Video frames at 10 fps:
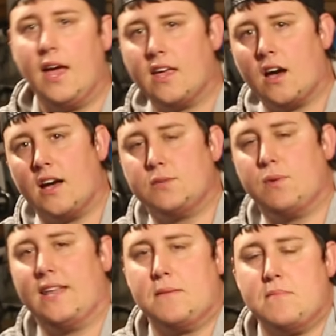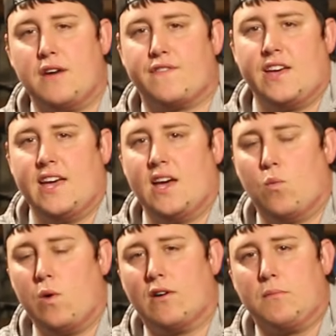Hey guys, William Murphy here.
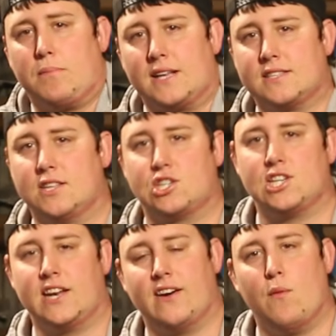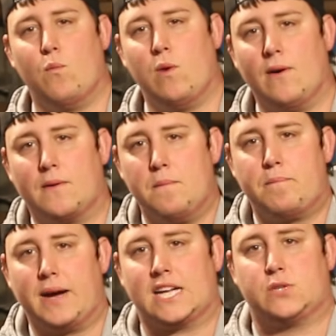Welcome back to the channel and
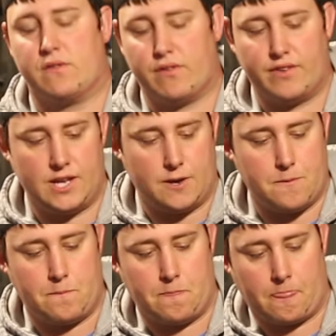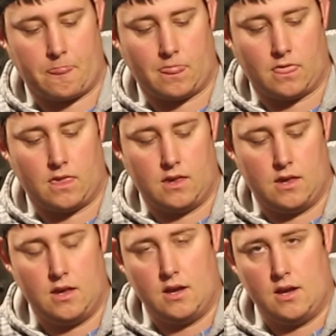welcome back to another video.
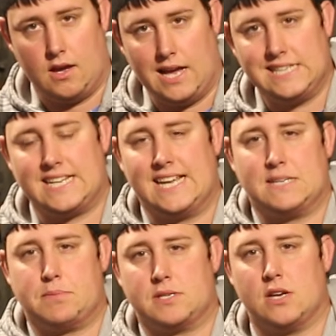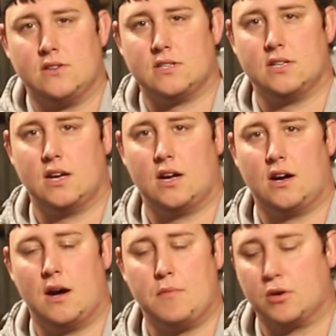In today's episode,
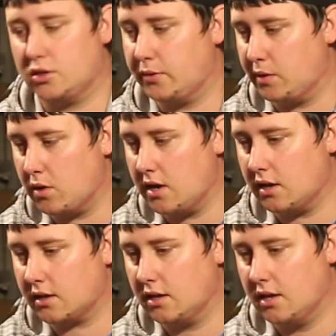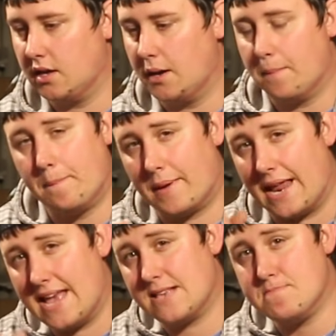I'm not going to do any work,
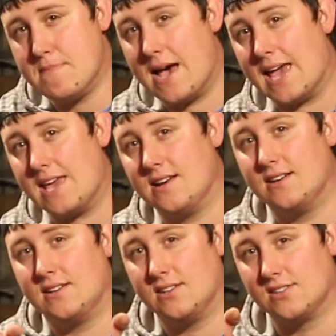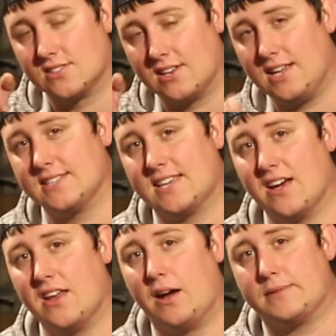but it is May, so let's
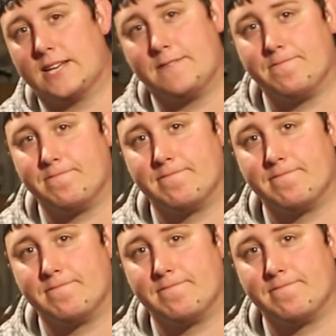get an update.